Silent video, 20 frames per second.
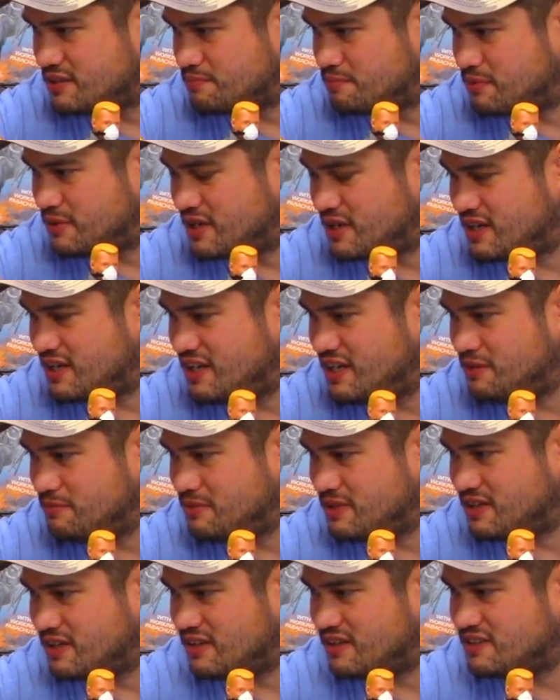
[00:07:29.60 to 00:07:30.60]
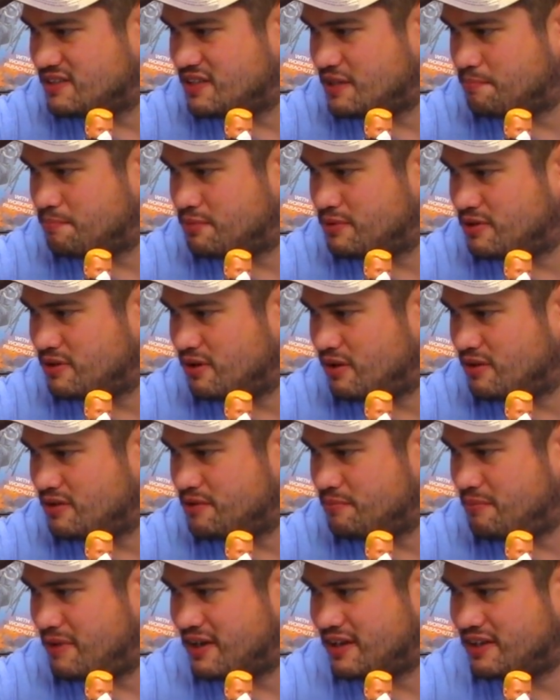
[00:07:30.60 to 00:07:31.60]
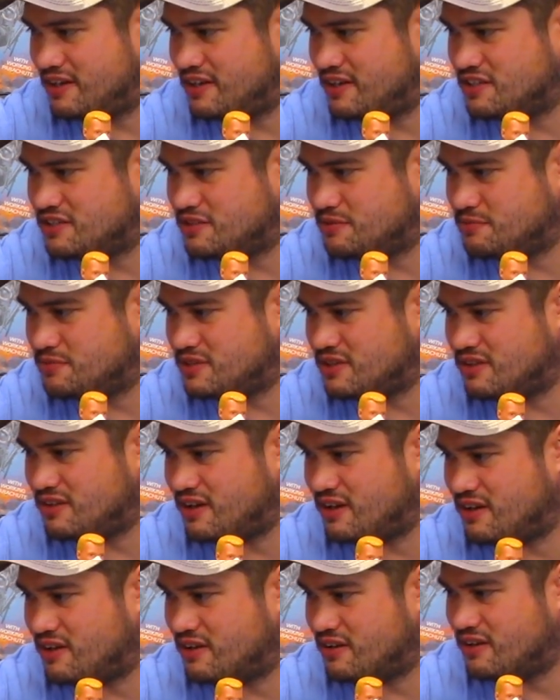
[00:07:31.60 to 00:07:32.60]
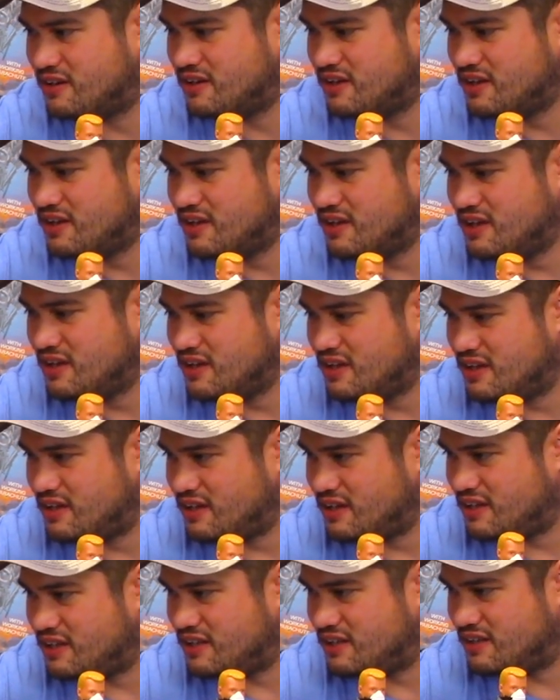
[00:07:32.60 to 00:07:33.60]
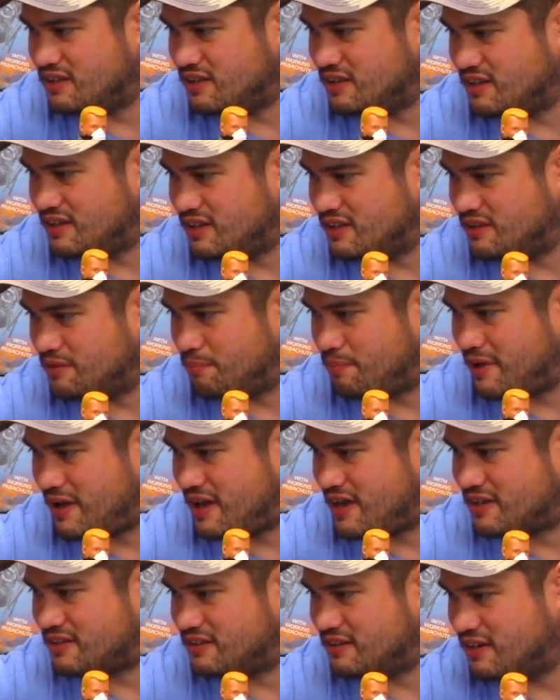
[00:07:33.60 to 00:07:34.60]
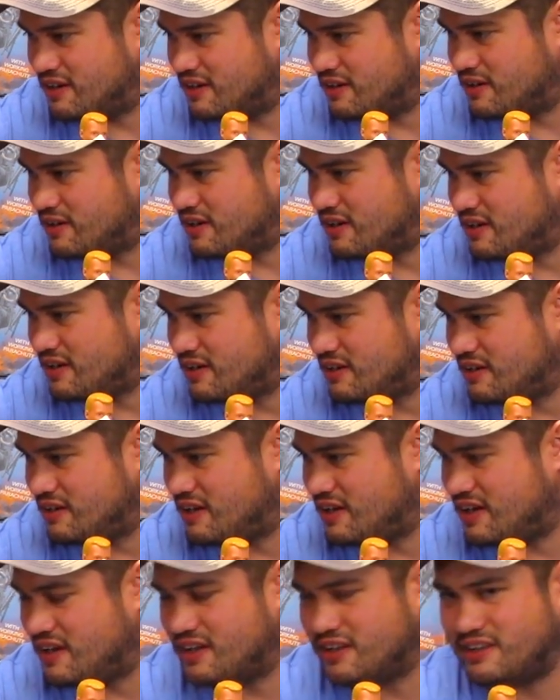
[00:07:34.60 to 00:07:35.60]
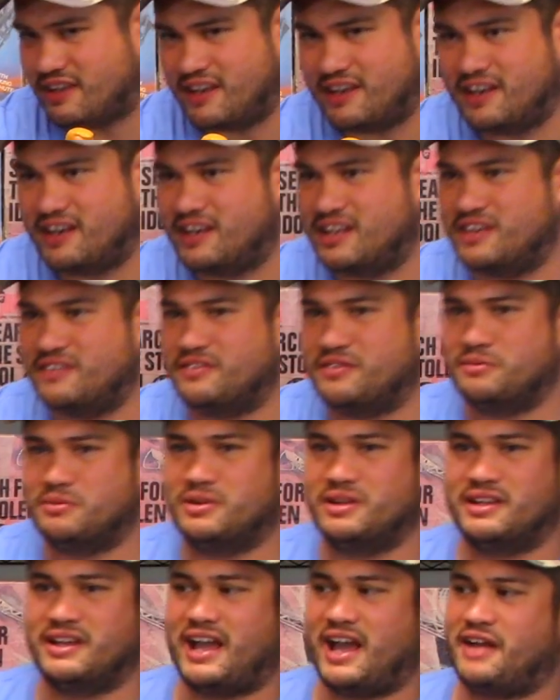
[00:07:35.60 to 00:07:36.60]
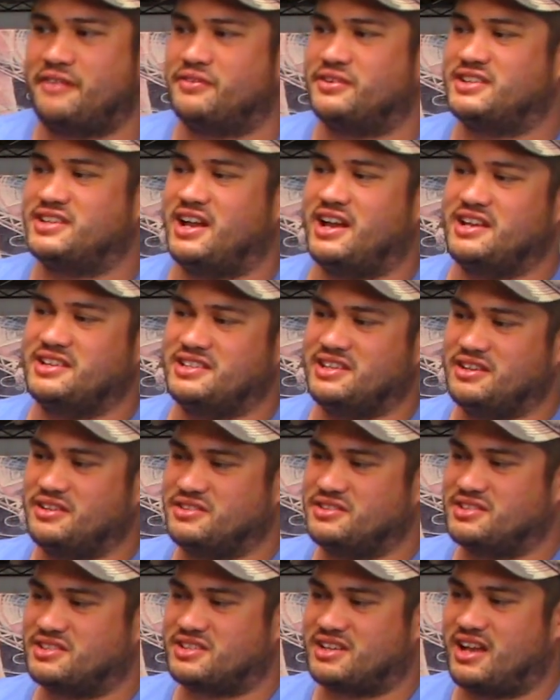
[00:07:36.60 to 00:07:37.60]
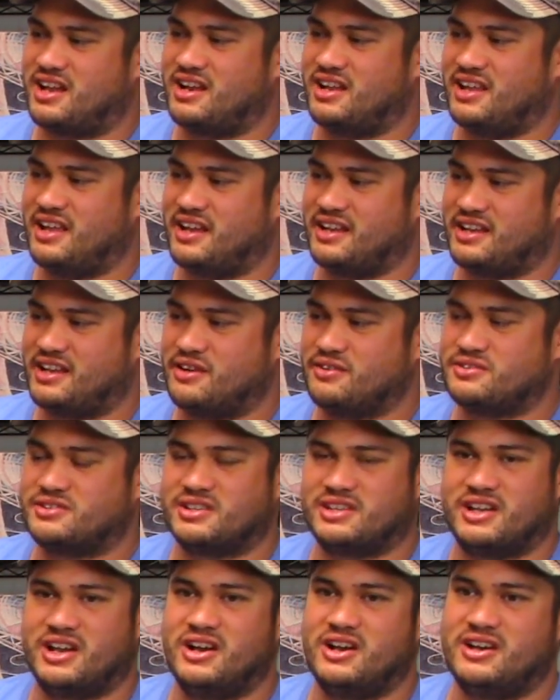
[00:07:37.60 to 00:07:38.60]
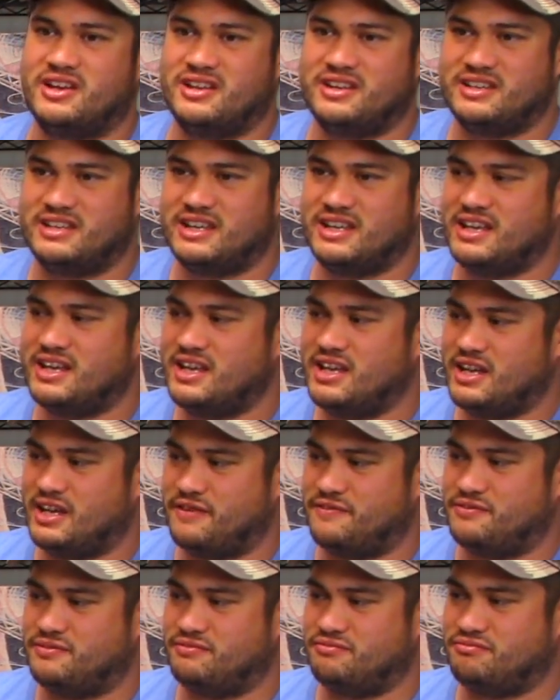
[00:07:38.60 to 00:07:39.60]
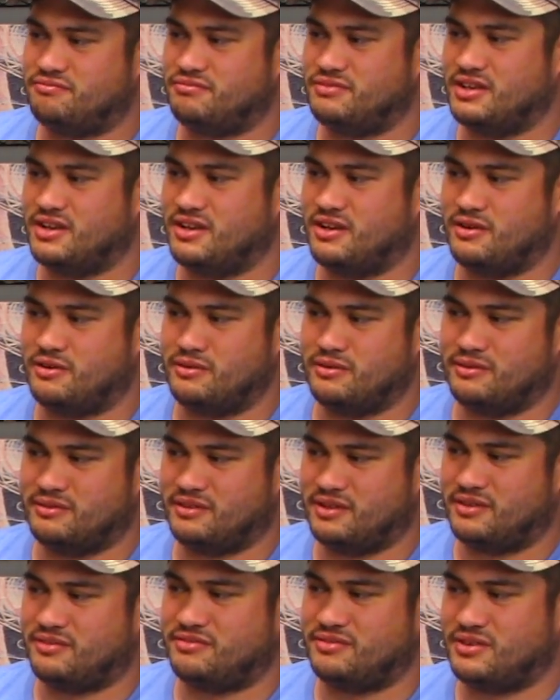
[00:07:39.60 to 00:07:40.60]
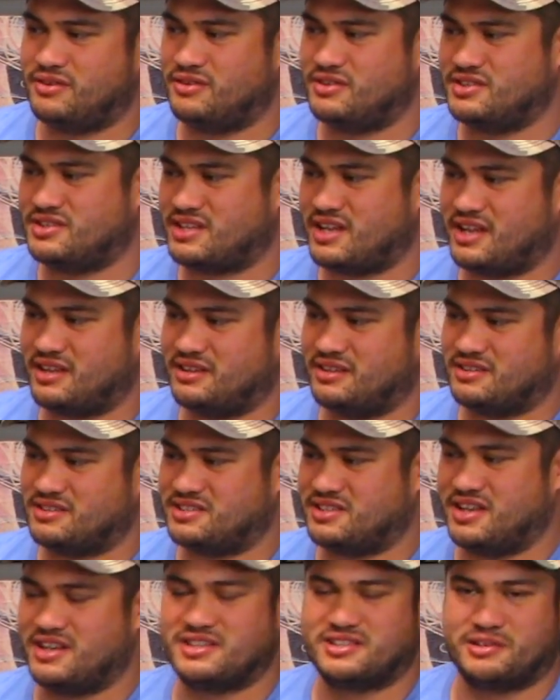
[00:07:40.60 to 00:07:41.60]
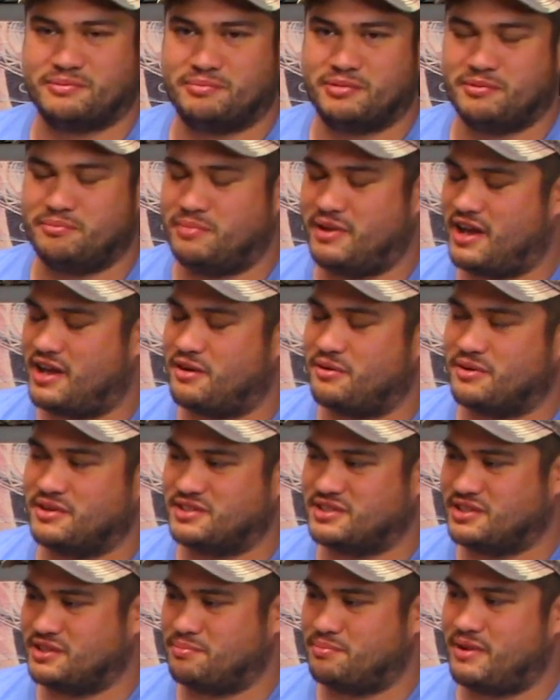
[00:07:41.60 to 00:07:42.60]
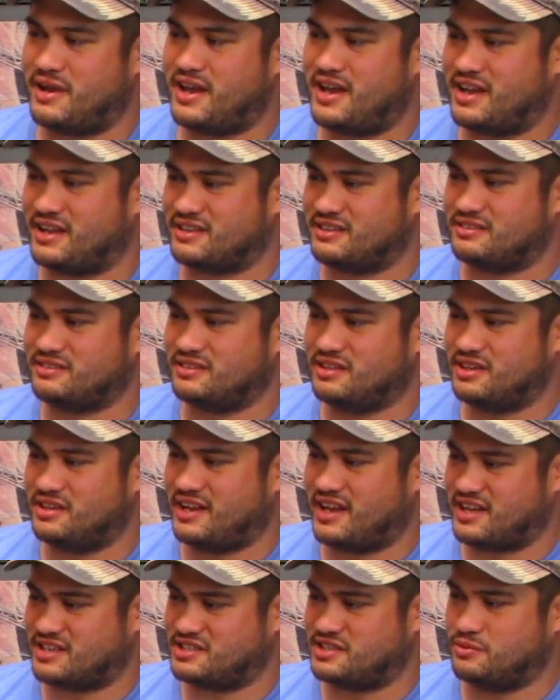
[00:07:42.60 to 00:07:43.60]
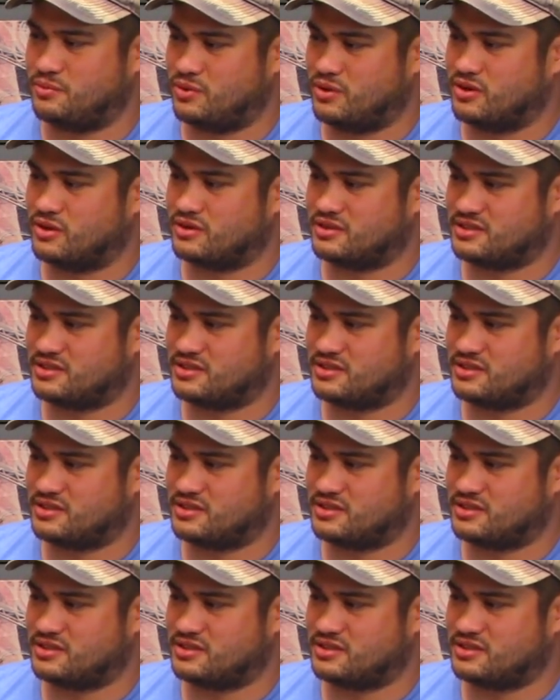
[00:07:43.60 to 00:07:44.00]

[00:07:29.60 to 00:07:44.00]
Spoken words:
pretty neat because they put all the mechanisms in there in the pack there, and they didn't even really advertise it. It's just kind of like, here's a gun. If you just had the sense to put batteries in the pack, it works.